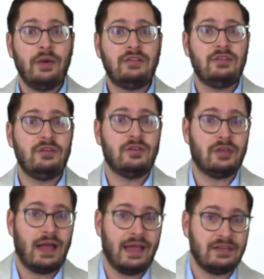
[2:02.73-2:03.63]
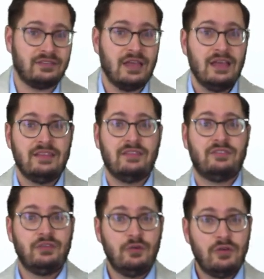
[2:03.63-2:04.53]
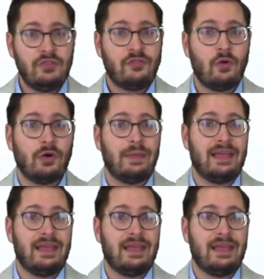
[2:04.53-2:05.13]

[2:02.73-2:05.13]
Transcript: to utilize this uniform